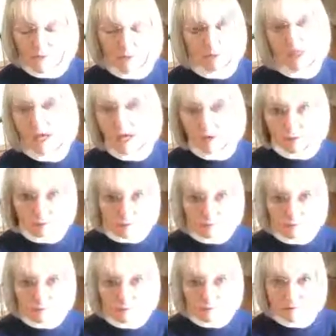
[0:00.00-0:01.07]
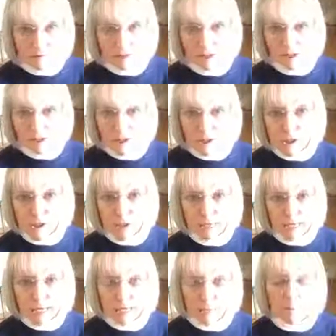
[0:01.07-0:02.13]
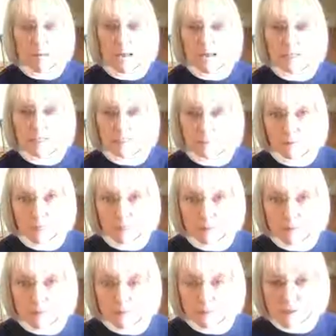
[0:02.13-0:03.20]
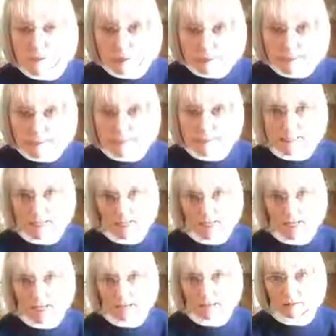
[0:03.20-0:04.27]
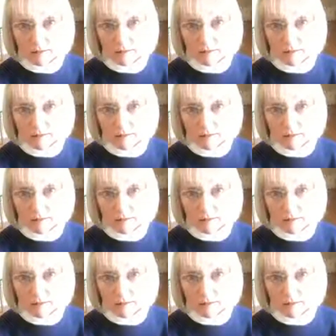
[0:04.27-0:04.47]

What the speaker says: no. There are too many pets being stolen today.